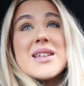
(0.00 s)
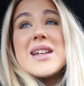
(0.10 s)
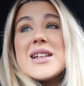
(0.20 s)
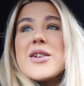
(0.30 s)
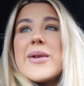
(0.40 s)
that
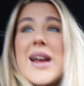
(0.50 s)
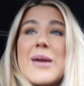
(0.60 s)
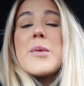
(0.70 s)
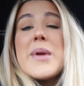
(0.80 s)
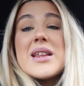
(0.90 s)
need doing
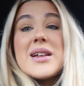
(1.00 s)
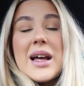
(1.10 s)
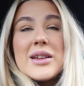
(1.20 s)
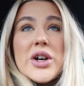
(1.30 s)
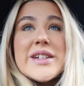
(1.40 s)
and we're meeting the
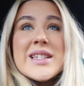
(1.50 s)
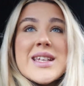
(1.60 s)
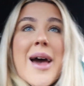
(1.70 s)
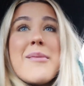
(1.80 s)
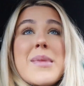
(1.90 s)
landlord in
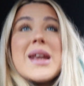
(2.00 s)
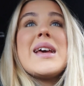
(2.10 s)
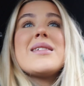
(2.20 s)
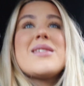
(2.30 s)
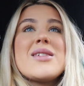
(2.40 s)
10
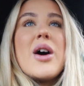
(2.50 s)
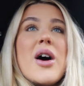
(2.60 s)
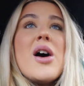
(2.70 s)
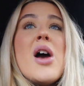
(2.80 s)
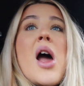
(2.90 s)
minutes,
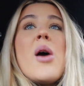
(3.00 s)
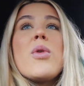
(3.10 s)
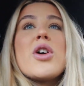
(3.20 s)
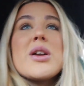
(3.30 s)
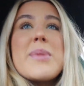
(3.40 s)
so
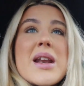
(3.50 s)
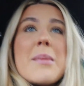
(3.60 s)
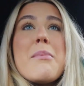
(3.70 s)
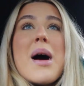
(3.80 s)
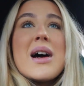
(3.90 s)
we're gonna be in
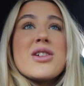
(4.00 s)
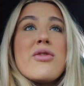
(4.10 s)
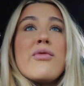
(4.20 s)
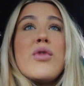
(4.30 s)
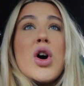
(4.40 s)
a mad
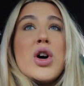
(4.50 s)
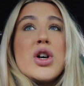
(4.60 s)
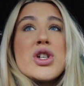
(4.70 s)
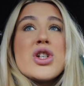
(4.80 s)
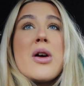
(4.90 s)

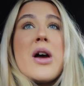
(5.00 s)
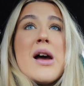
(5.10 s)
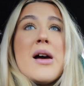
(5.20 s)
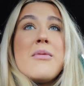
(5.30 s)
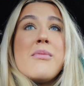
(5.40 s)
rush,
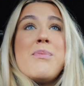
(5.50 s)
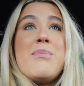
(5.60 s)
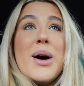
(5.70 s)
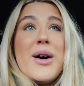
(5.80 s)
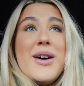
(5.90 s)

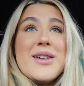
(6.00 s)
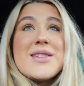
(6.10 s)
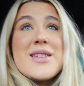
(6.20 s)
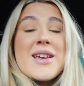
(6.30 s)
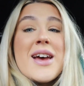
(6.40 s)

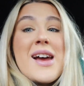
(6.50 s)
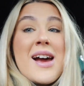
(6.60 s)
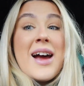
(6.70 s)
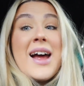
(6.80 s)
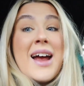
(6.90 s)
but
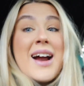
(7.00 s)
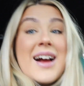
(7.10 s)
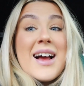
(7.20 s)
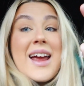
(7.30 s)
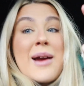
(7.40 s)

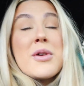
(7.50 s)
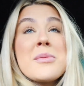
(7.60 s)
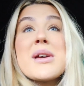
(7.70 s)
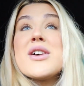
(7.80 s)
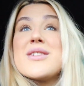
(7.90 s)
it
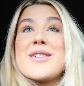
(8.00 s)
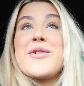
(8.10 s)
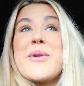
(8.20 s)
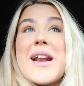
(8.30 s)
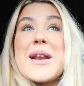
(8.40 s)
wouldn't be us
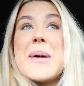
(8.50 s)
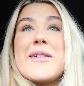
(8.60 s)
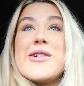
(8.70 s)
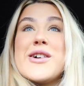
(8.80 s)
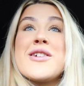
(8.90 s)
if we weren't in a
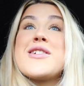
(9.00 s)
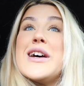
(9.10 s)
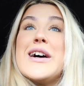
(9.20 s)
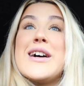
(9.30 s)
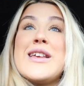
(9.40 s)
mad rush,
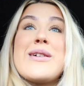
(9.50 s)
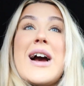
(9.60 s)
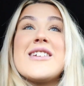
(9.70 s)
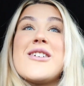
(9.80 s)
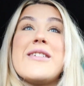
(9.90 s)
so you
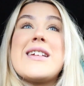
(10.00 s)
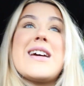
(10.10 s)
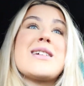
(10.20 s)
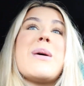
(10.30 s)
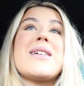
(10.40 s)
guys already
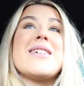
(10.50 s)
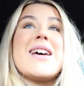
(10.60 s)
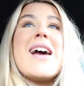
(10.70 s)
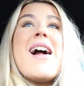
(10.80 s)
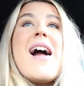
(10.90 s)
expected
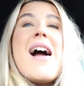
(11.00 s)
it.